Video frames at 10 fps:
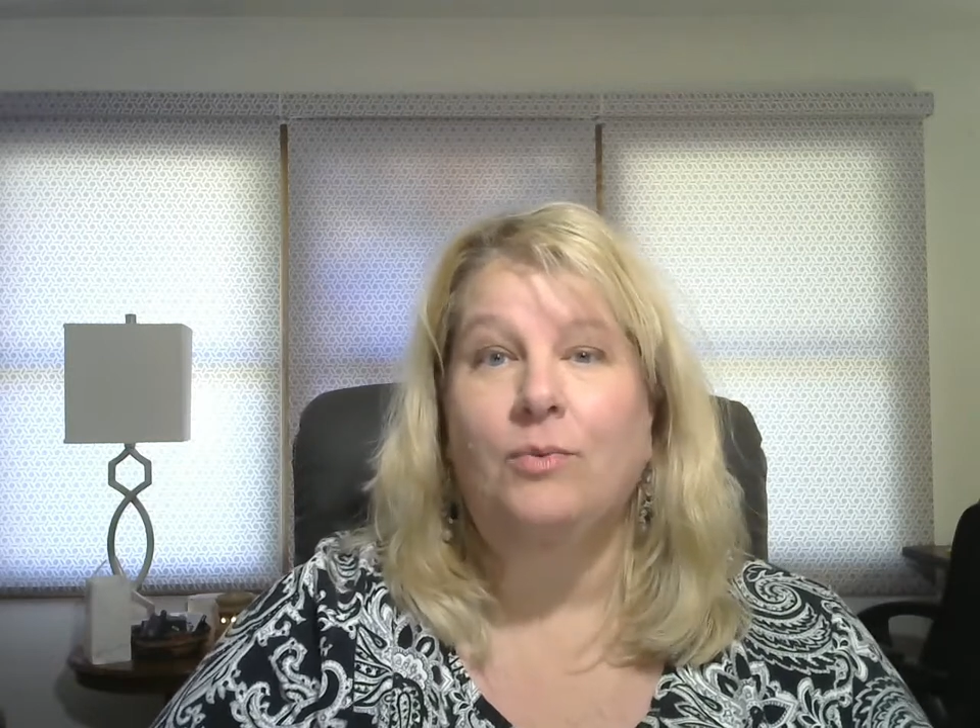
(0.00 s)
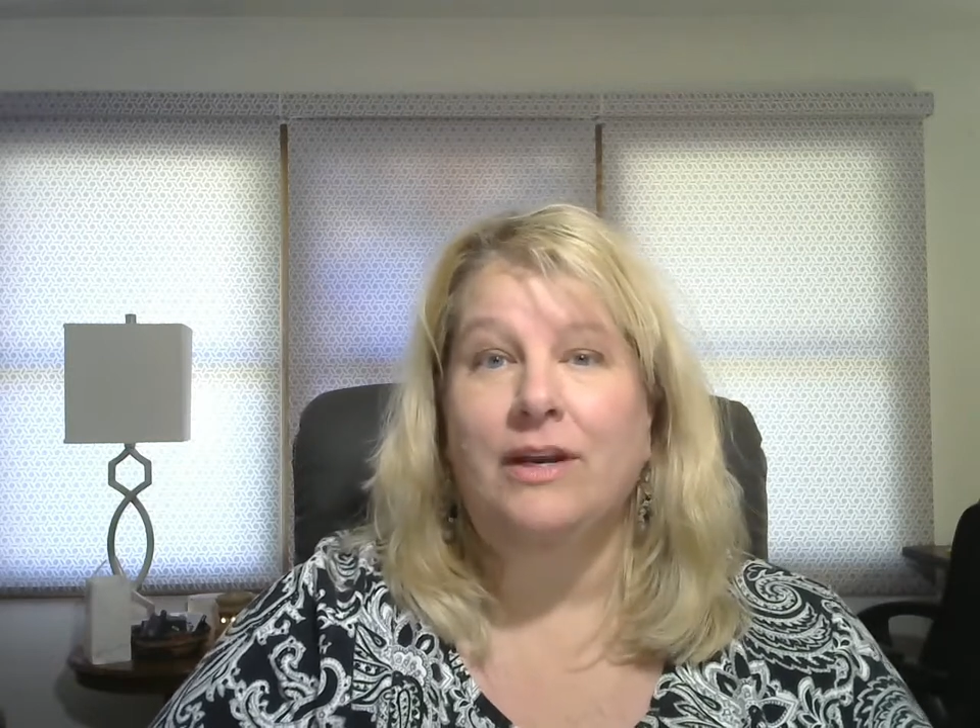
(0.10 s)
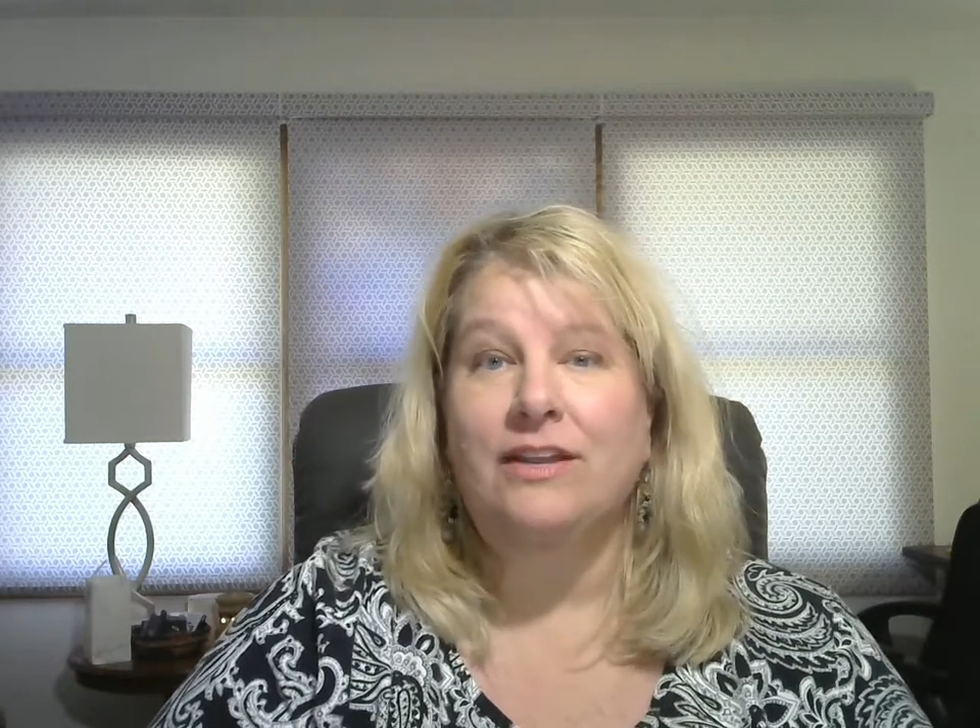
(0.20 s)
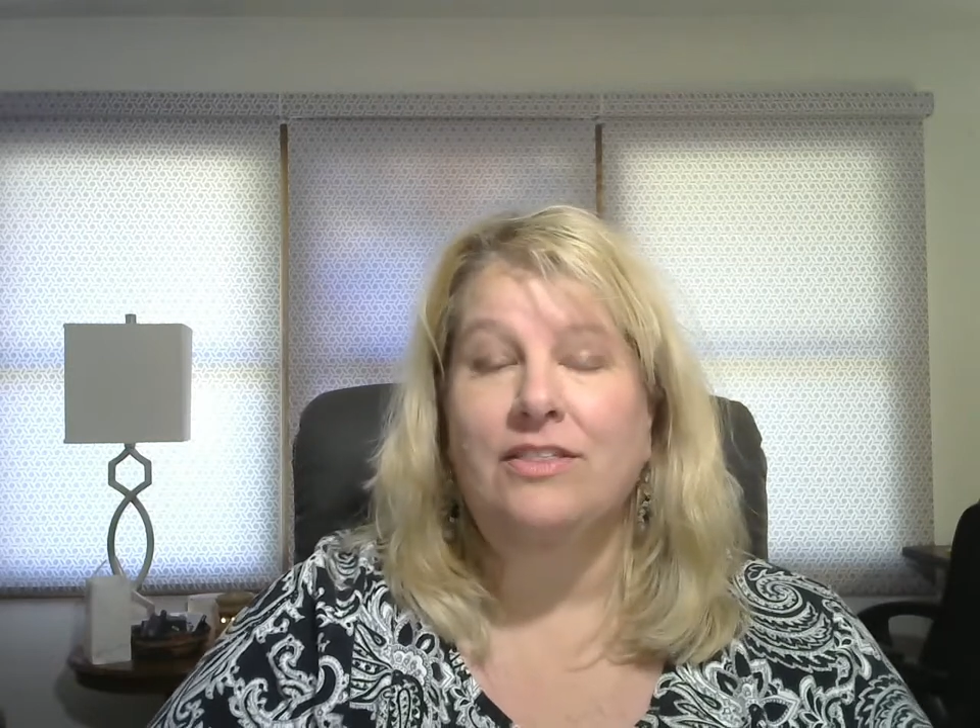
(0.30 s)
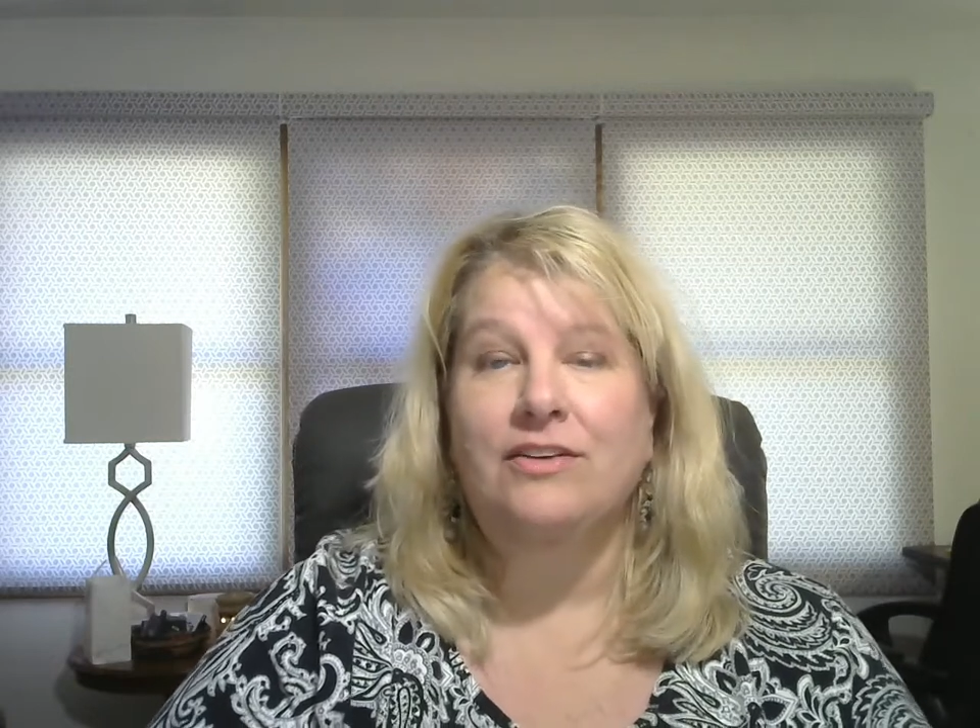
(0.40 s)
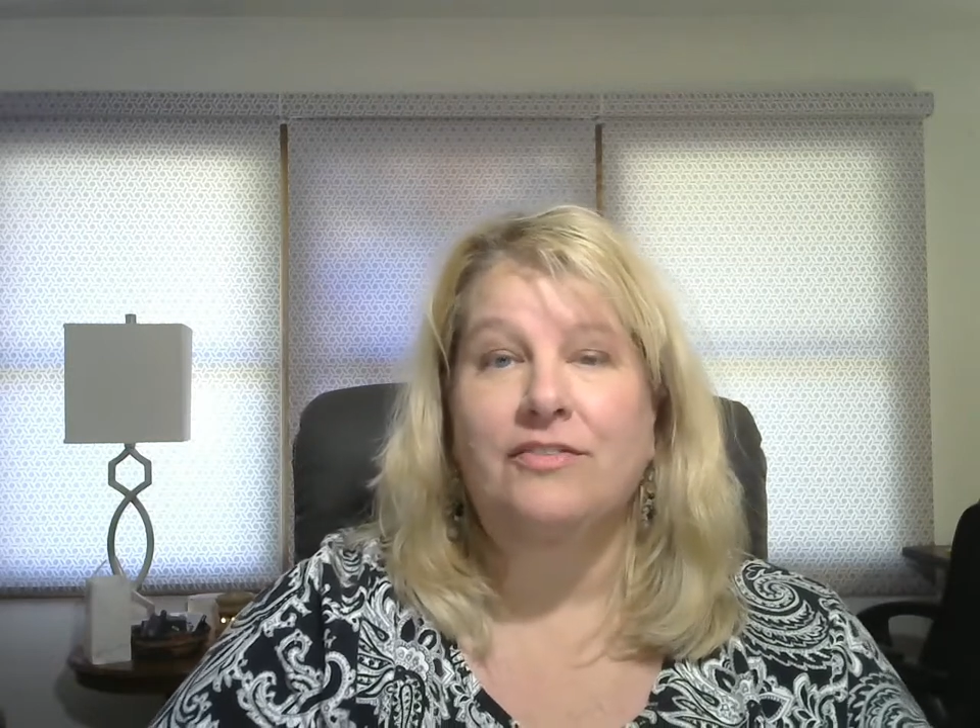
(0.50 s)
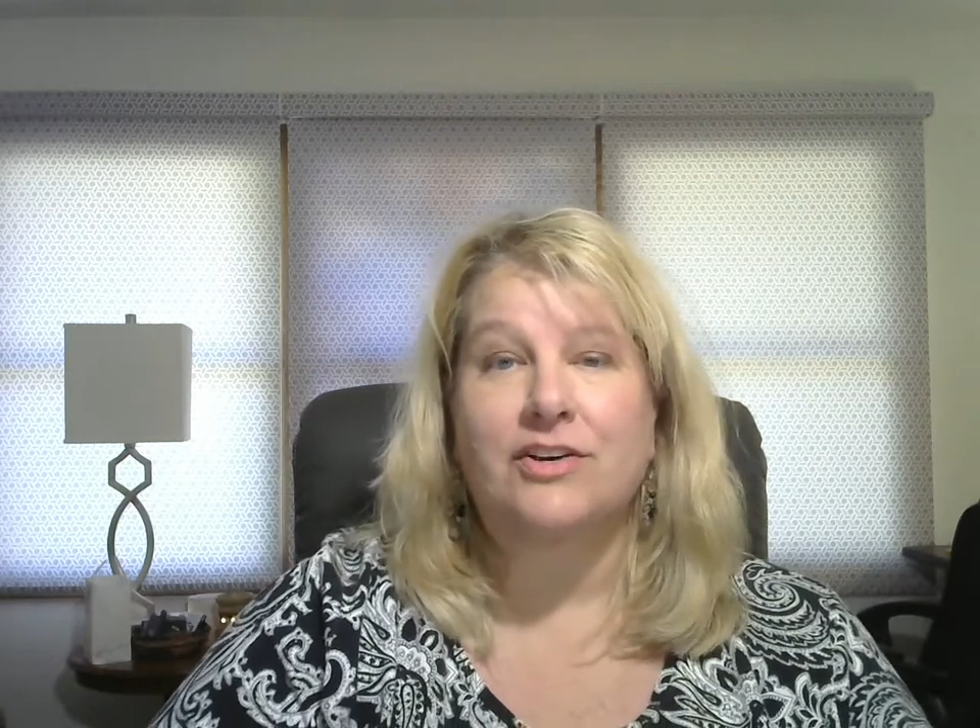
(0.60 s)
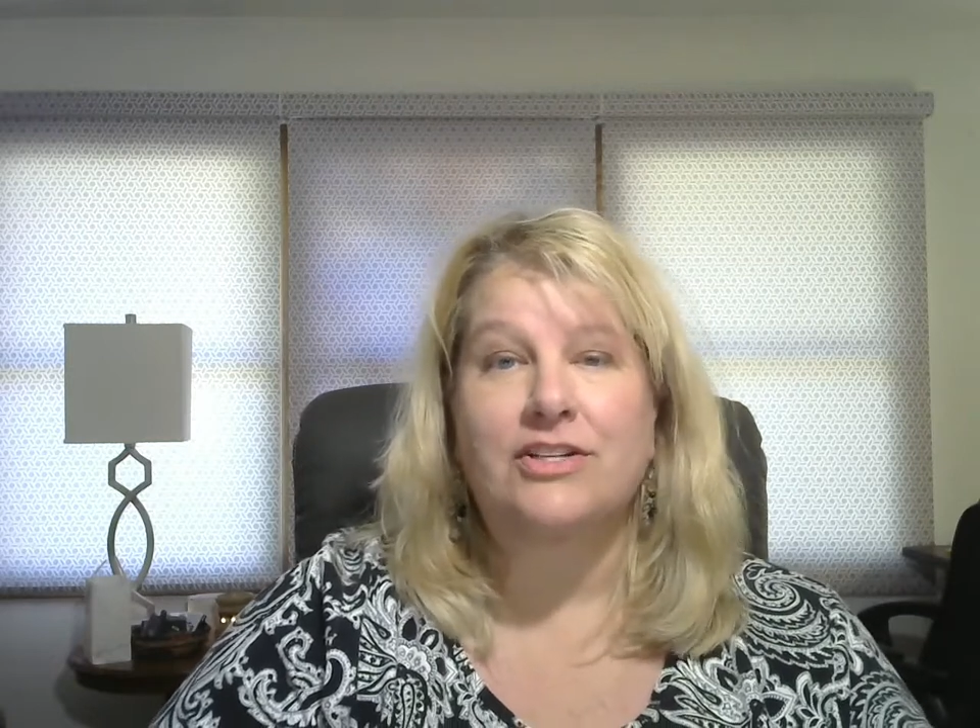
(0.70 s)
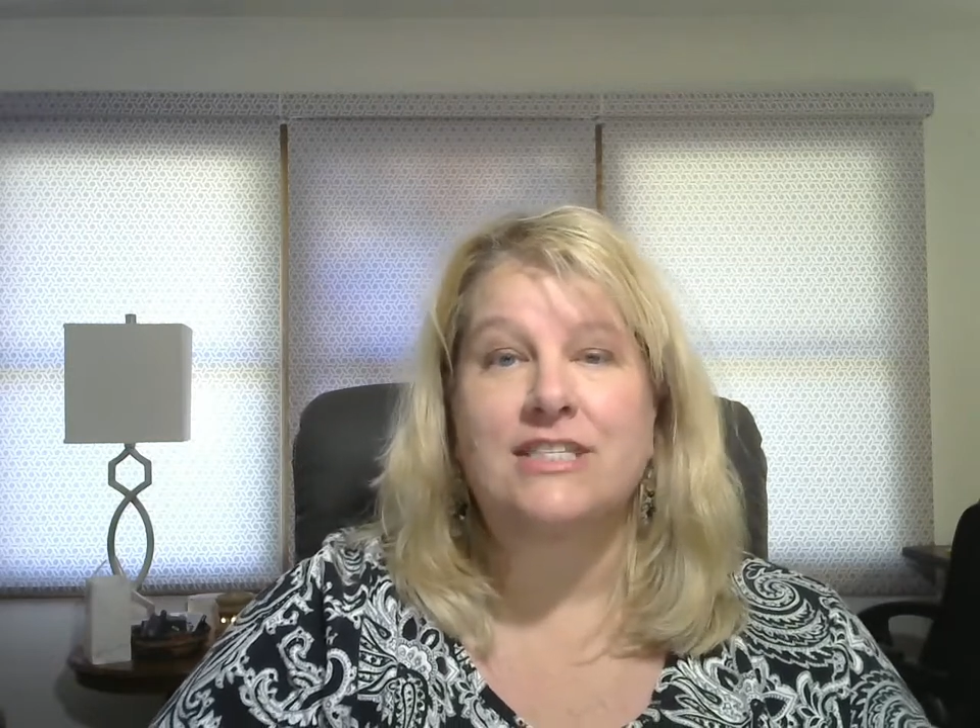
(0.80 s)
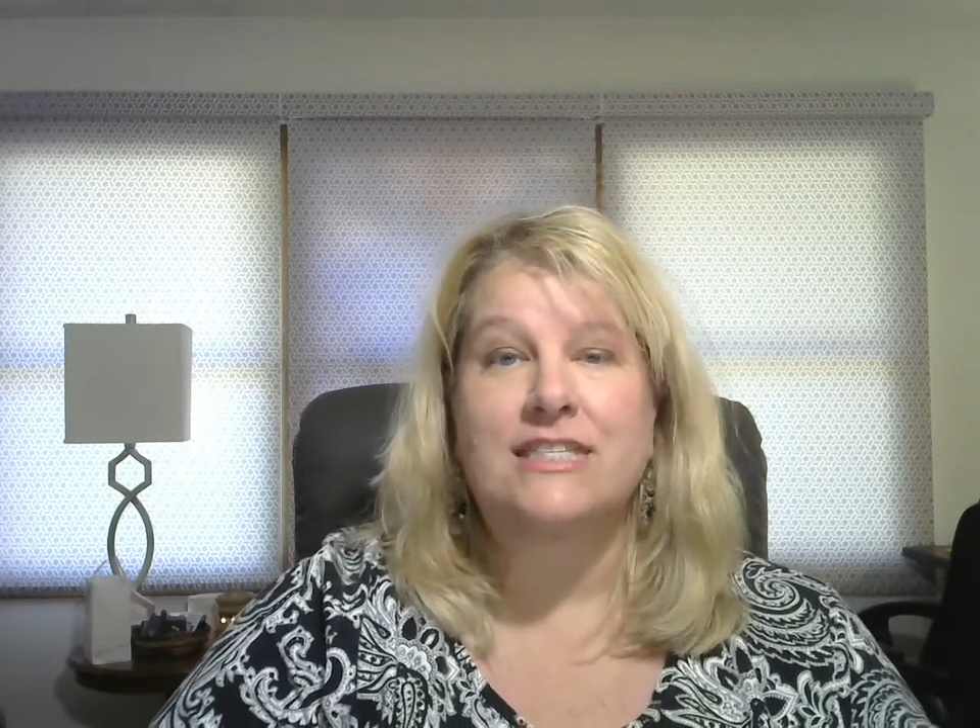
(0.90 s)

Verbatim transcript: one of the first